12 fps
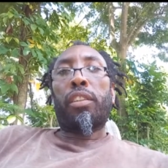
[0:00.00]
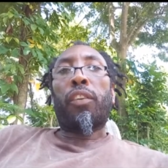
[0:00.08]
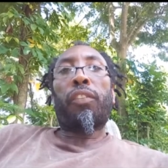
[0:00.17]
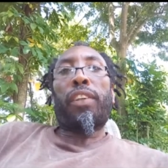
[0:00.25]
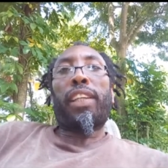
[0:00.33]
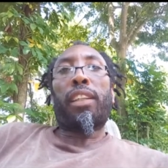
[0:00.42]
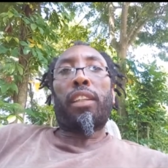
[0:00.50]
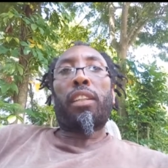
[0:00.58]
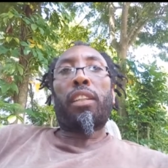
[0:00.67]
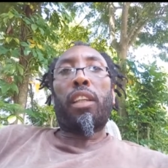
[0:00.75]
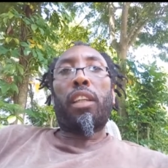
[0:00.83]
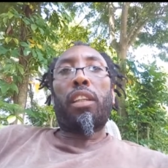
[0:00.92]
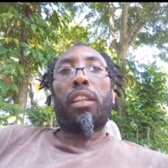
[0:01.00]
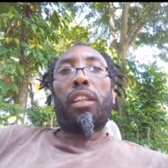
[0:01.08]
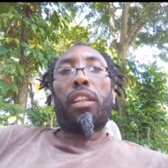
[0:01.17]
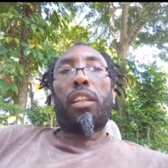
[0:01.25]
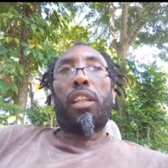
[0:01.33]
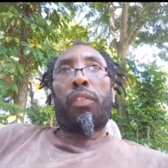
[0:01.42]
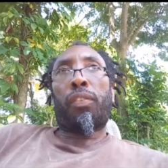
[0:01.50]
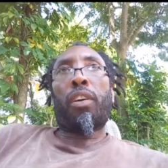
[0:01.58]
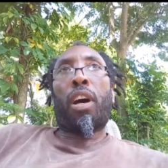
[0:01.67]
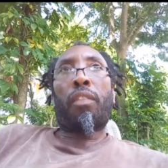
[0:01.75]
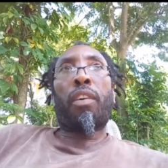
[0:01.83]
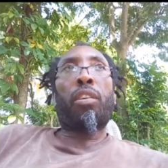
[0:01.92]
your feeling if you
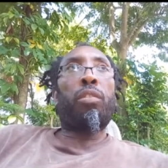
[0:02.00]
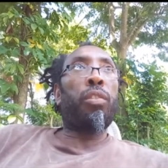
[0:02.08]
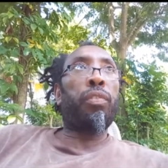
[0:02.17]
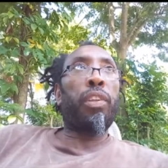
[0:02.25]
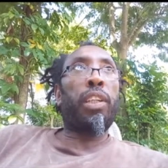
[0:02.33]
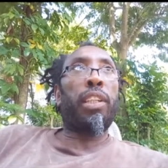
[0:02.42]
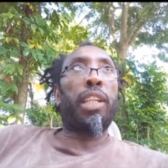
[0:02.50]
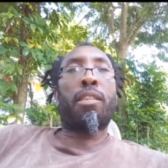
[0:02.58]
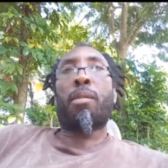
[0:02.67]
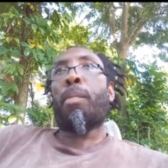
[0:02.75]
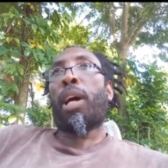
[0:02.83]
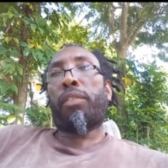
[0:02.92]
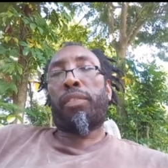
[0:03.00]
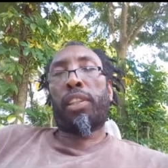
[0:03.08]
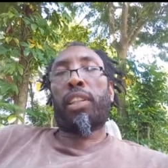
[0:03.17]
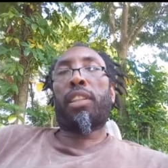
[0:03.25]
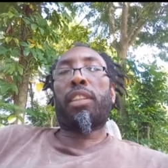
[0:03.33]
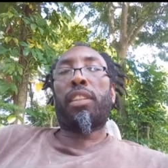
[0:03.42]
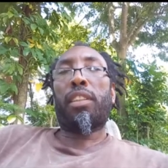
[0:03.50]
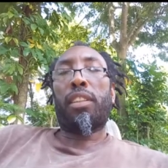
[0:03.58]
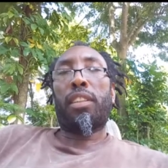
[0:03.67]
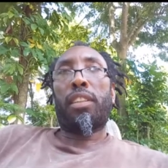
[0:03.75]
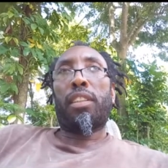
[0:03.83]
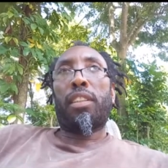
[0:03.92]
have a good feeling or a bad feeling.
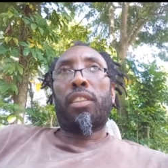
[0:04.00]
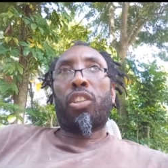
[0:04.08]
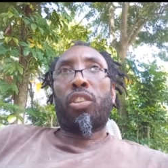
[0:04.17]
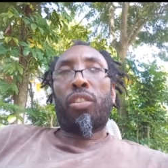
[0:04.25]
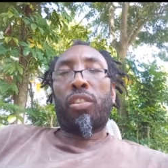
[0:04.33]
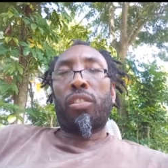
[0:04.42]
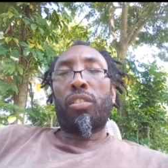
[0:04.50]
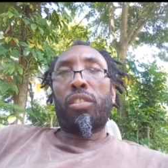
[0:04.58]
You know?